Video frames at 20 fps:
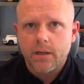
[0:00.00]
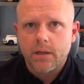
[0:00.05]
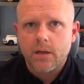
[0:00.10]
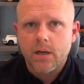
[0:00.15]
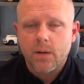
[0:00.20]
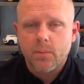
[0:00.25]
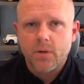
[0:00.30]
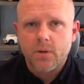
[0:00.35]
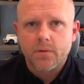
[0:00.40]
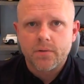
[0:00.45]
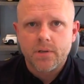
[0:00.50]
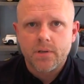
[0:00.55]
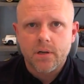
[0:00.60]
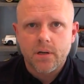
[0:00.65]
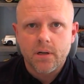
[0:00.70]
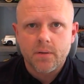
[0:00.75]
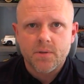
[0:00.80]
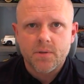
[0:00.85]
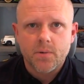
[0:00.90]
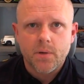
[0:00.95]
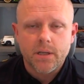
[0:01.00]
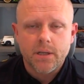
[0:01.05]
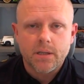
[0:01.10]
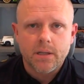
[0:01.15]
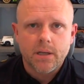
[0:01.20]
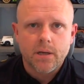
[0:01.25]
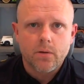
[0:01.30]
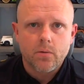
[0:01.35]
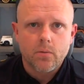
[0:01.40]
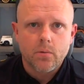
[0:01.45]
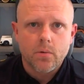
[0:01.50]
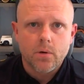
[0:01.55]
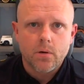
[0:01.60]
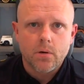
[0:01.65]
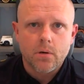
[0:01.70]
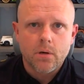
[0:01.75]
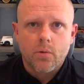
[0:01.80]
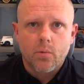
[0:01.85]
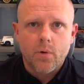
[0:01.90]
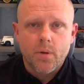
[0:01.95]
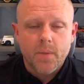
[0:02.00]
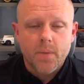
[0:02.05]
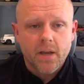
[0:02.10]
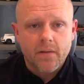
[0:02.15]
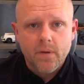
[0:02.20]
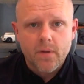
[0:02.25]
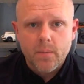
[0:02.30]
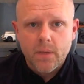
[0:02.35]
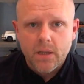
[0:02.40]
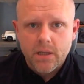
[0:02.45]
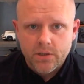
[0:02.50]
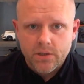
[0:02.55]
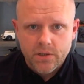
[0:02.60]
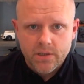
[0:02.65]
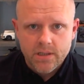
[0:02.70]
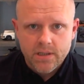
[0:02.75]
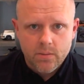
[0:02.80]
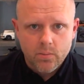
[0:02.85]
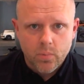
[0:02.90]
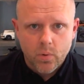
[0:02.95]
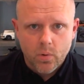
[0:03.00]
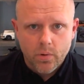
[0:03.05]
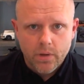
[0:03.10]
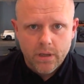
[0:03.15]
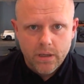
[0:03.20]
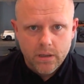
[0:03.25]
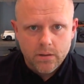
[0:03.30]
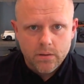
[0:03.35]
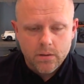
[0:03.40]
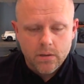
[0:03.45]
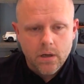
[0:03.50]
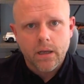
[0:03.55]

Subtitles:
a couple of times right now where we may have a malicious employee